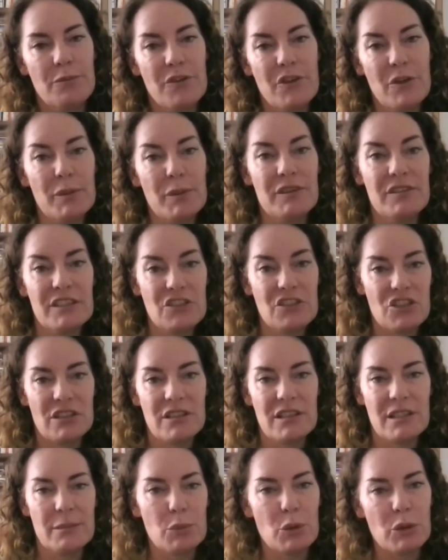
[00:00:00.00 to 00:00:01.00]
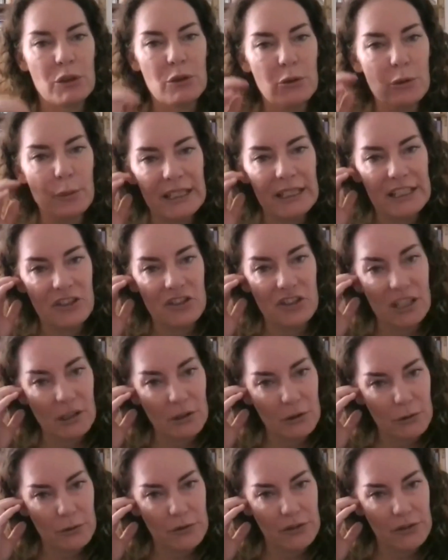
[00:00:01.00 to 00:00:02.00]
for the position the book will be in
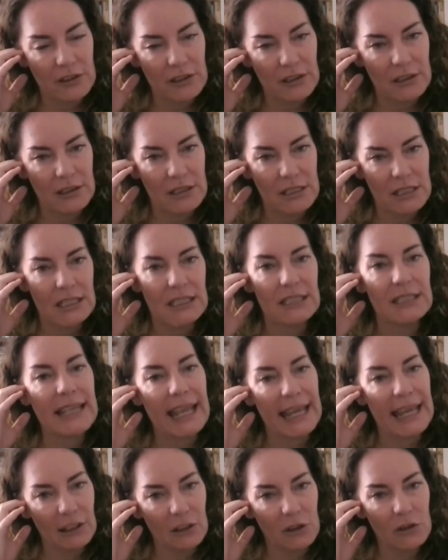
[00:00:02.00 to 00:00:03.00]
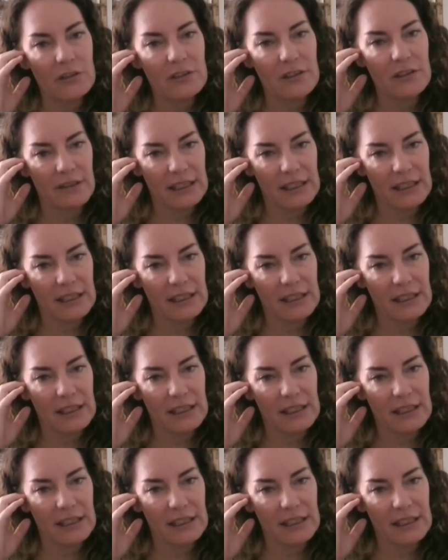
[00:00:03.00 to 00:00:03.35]
shelves and in catalogs